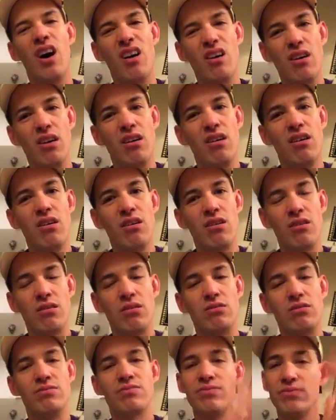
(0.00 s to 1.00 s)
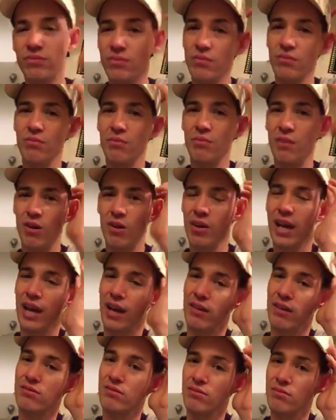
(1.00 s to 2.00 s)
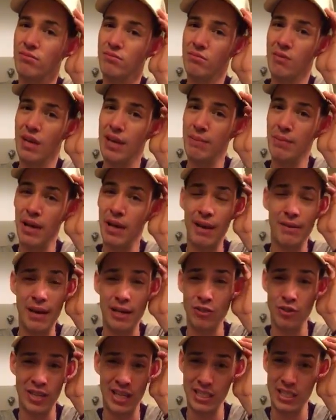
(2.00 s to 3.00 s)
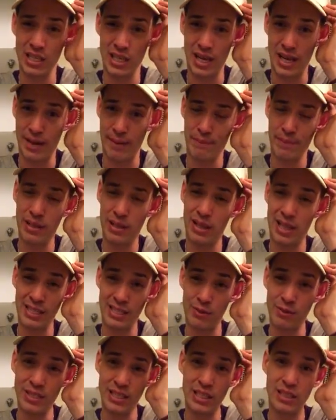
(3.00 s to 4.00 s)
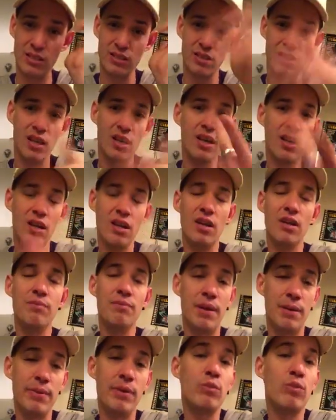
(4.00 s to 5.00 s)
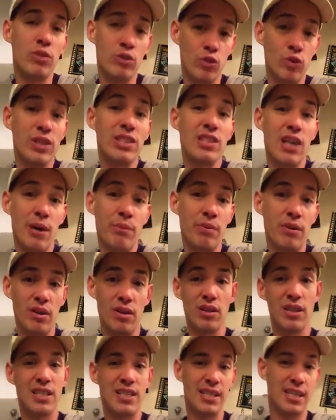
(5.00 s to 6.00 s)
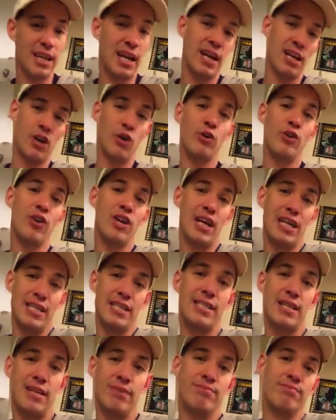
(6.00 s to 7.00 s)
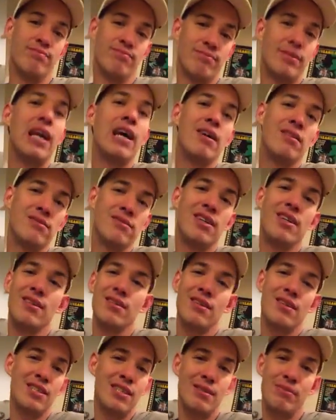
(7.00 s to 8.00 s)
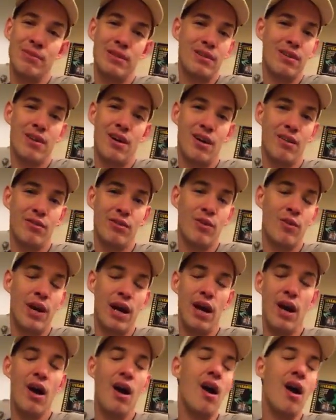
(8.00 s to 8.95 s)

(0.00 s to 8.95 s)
Oh, okay. Maybe I'm not doing that tonight, but that's one to maybe we'll do a double because I kind of owe you guys some because they've been gone for a while.